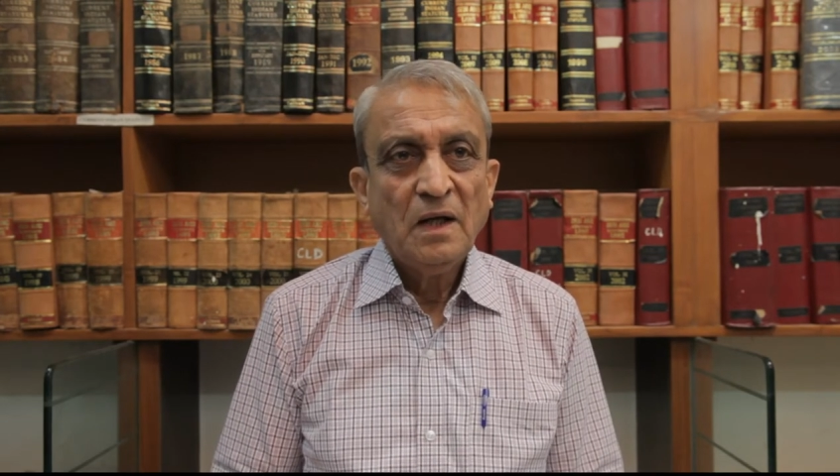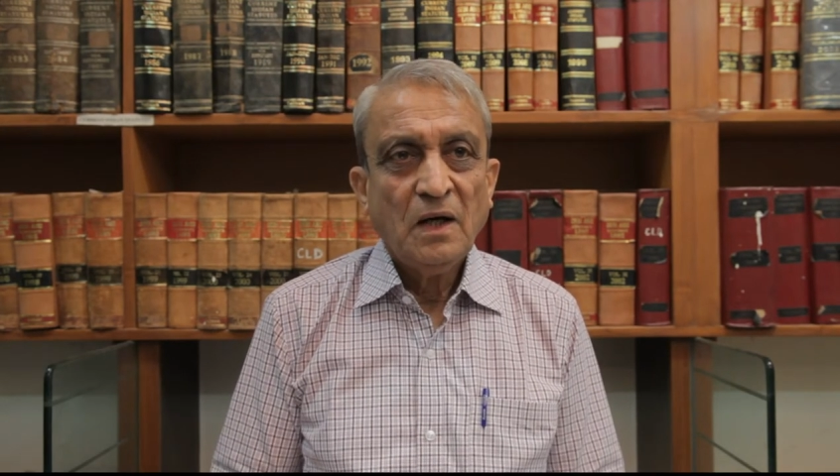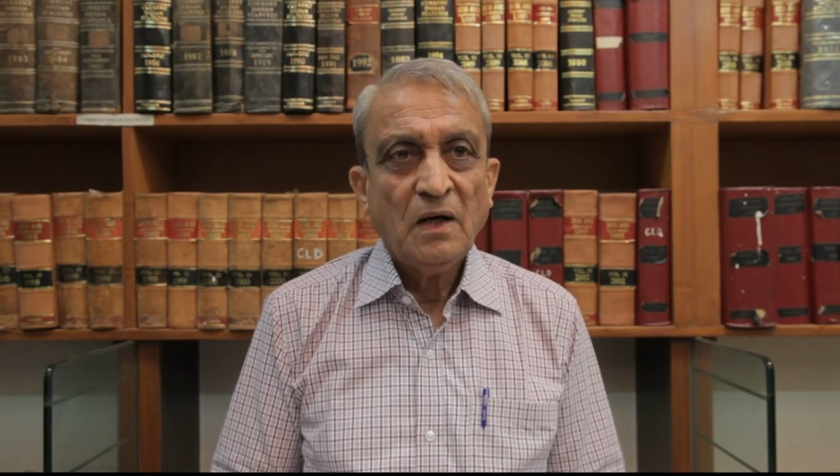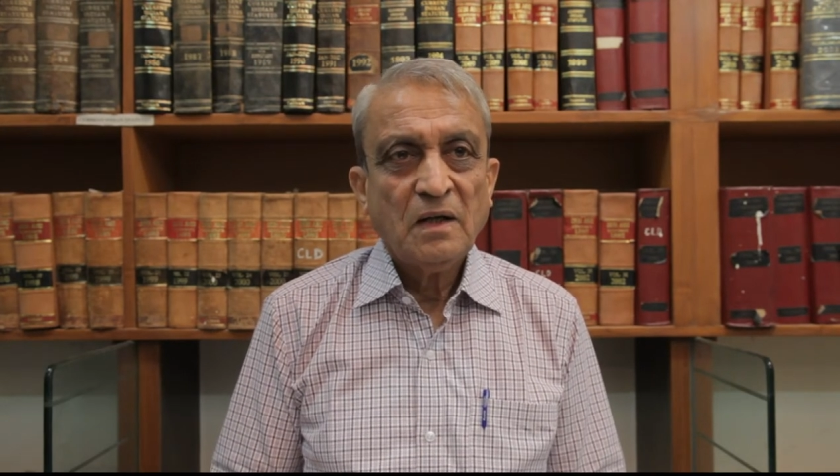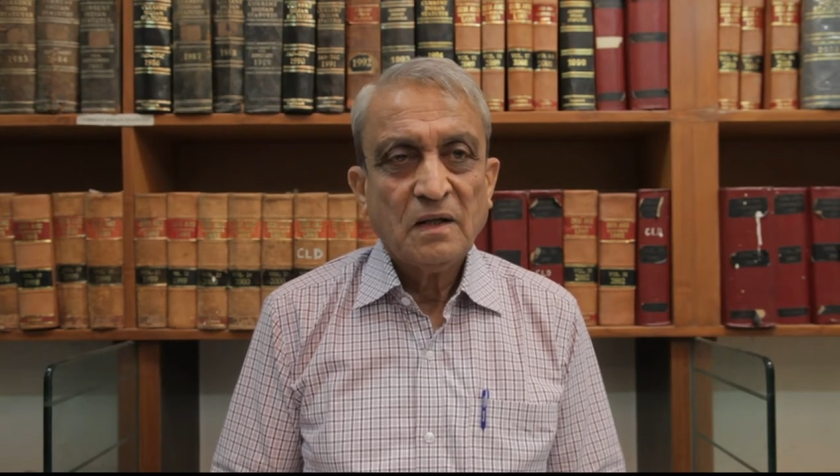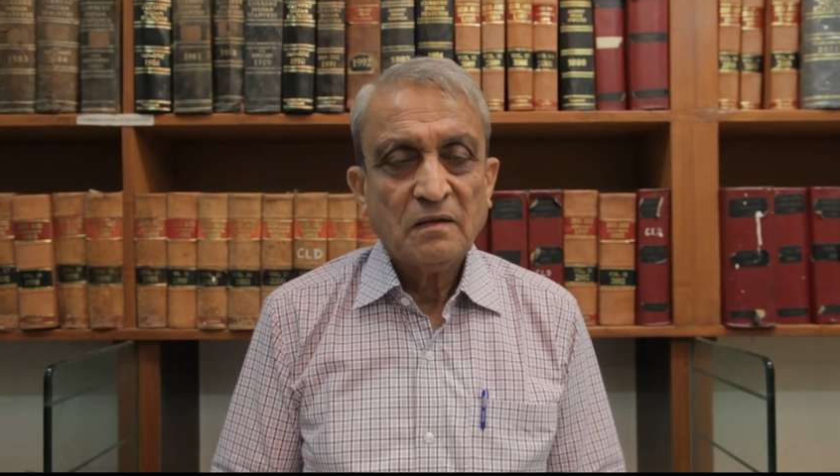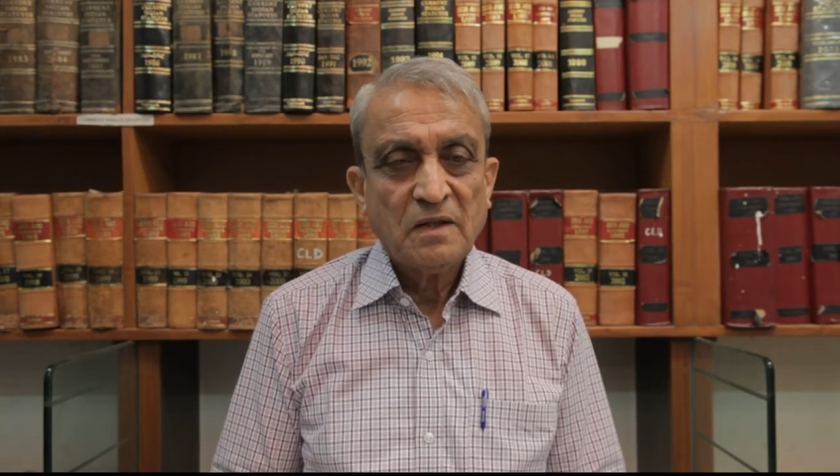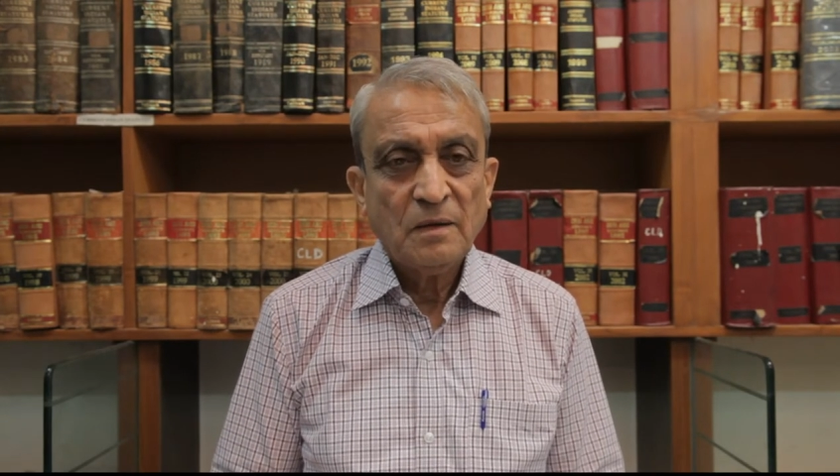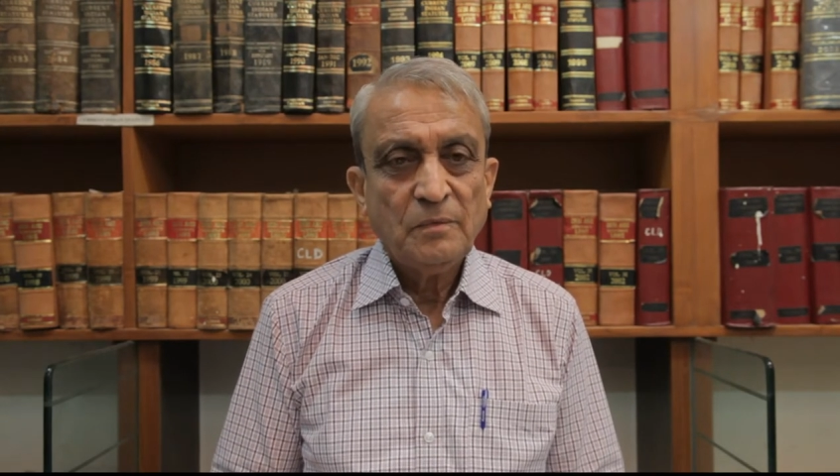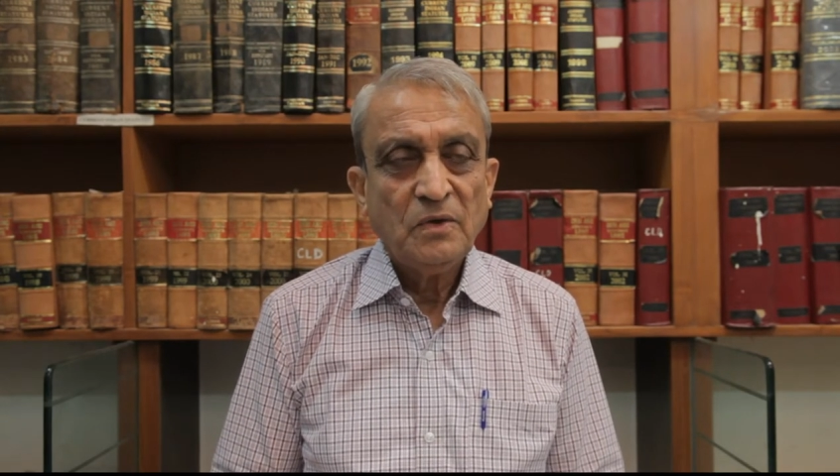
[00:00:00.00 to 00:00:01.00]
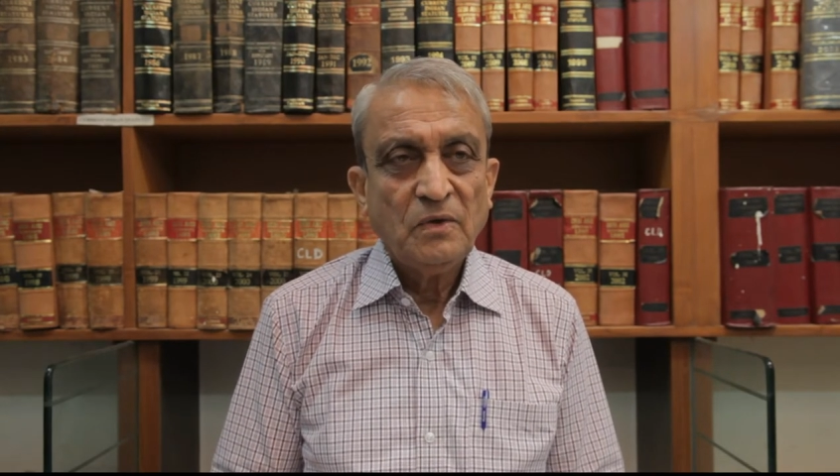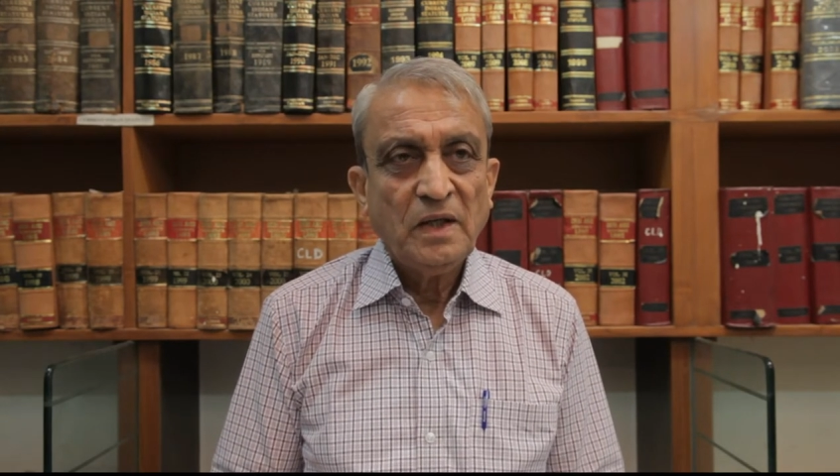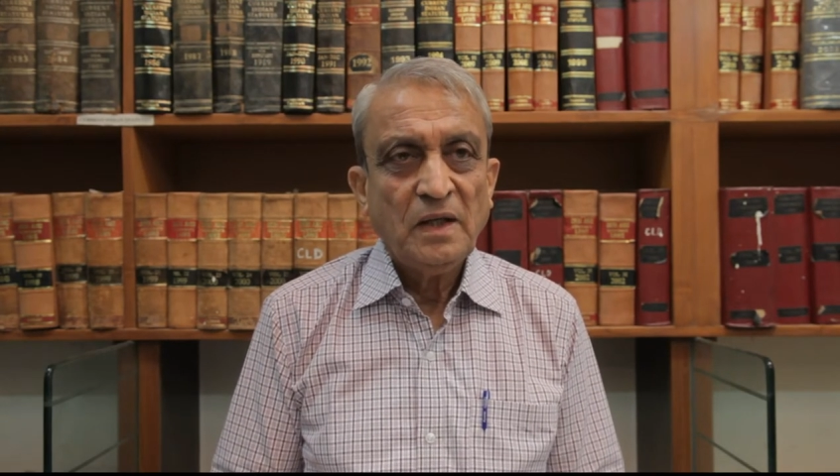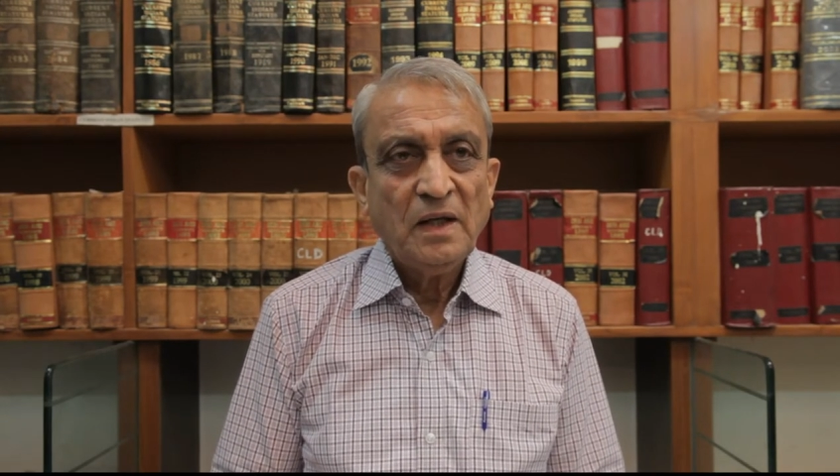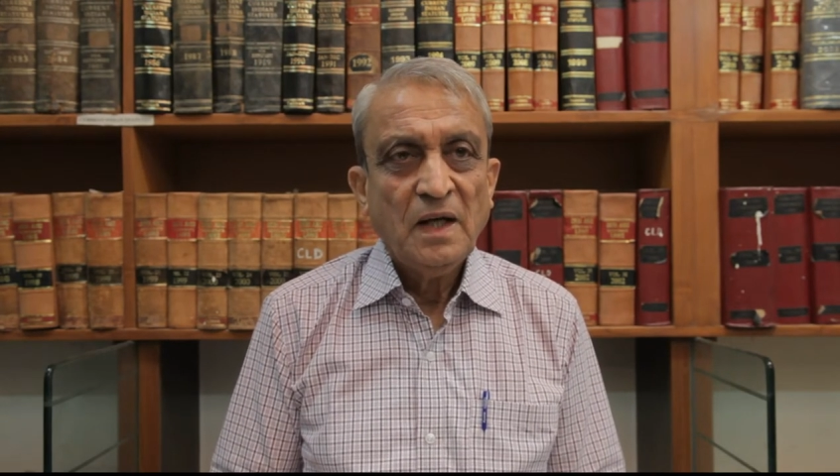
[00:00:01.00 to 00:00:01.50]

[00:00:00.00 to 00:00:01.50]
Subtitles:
or custom duty